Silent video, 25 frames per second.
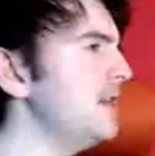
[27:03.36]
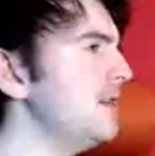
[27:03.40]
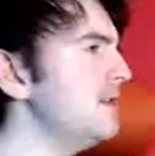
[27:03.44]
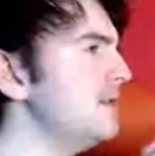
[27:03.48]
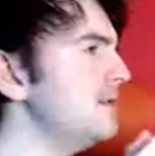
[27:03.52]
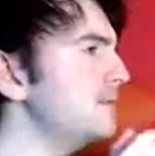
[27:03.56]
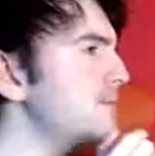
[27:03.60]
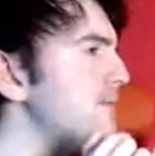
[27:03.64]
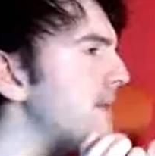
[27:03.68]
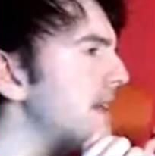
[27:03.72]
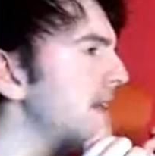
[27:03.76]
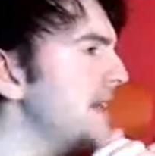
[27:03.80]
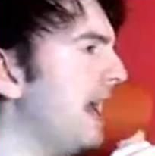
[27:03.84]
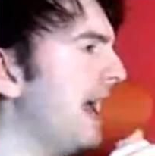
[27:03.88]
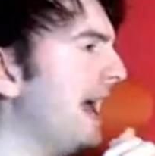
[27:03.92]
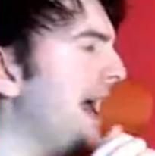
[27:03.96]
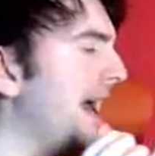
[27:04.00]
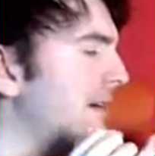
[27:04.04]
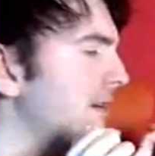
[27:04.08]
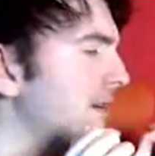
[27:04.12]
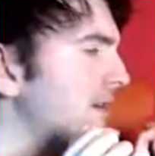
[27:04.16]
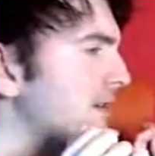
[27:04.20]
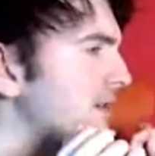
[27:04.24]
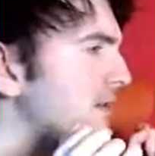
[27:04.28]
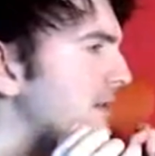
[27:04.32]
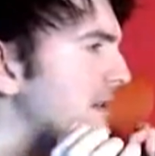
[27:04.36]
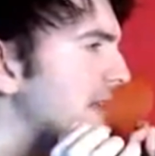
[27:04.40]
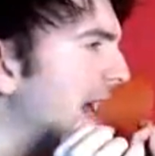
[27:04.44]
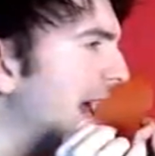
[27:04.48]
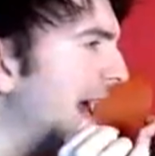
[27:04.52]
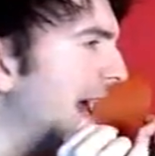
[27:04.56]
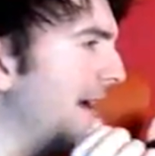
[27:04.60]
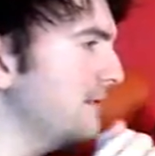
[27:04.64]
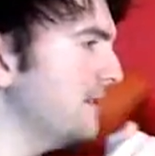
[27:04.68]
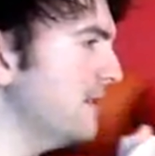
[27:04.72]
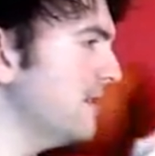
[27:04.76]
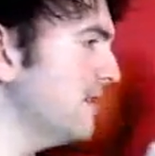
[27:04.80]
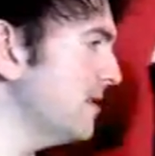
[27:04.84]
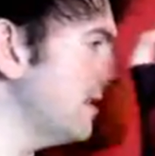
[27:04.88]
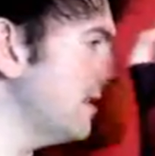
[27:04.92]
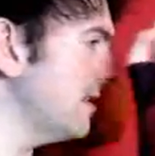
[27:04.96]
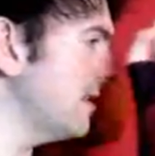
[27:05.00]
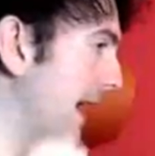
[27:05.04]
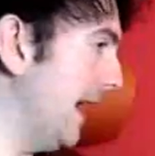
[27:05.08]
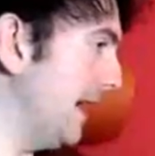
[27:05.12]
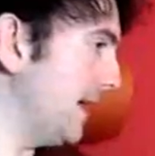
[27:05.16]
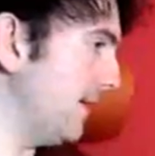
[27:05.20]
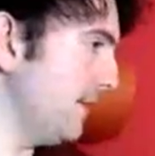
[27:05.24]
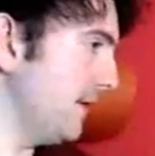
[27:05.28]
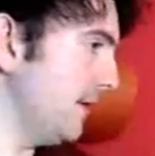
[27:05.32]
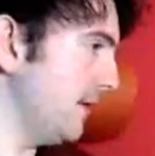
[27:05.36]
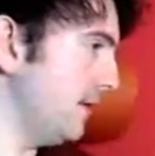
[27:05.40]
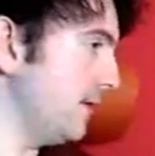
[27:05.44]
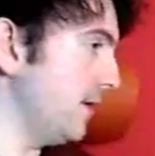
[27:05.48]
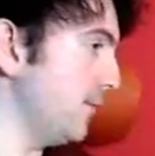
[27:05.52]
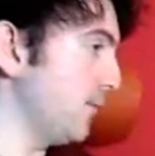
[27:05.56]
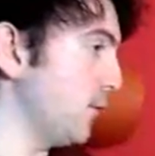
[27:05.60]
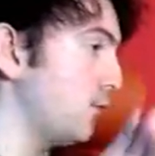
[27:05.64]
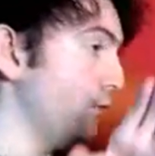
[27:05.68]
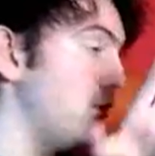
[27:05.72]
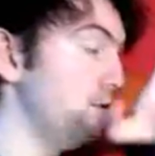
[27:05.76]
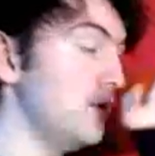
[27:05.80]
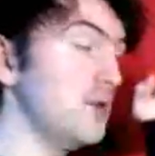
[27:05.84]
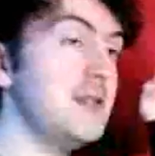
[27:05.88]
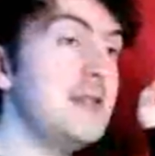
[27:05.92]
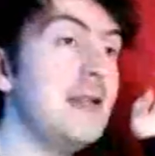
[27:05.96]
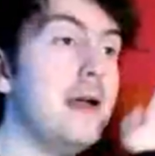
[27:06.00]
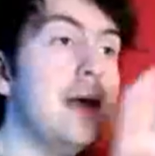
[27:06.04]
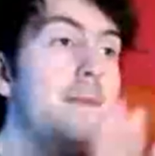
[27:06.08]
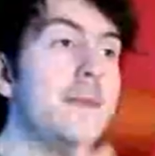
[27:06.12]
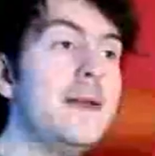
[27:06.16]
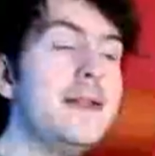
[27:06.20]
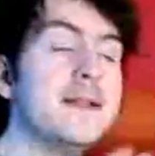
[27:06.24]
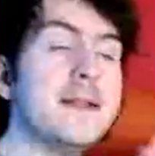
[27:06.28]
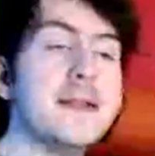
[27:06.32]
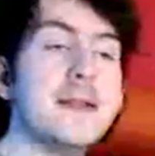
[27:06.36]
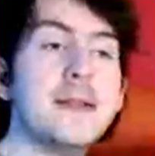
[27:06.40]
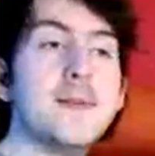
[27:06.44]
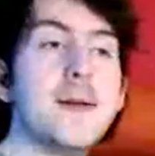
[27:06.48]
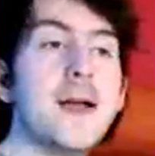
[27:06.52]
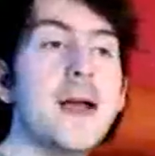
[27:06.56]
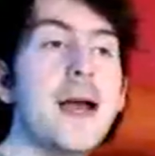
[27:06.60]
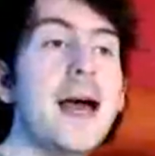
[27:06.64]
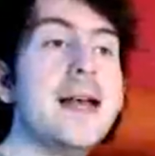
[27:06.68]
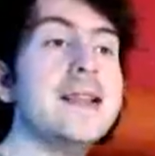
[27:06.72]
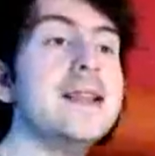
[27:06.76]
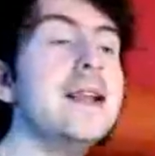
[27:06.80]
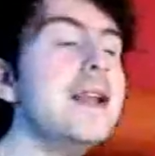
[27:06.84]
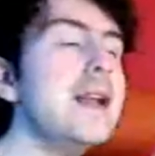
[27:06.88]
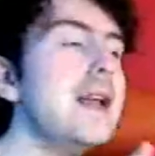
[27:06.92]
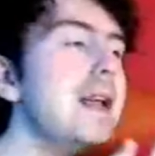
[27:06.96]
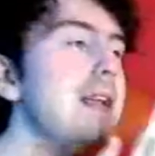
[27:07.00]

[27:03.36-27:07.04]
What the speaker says: who's outside of Europe or who's never been to Disneyland Paris,